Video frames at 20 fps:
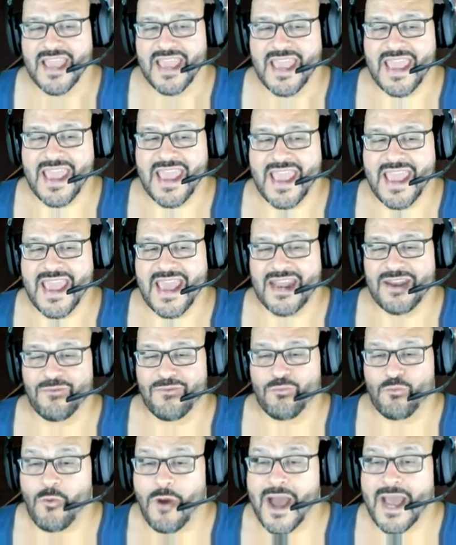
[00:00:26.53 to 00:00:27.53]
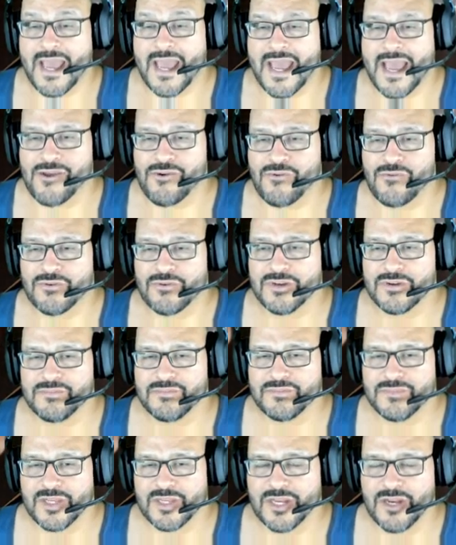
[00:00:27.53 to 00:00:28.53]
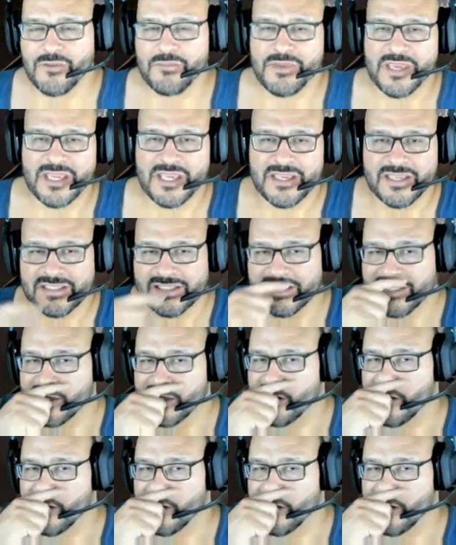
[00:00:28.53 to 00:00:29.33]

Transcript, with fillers: and why I own them, you know, because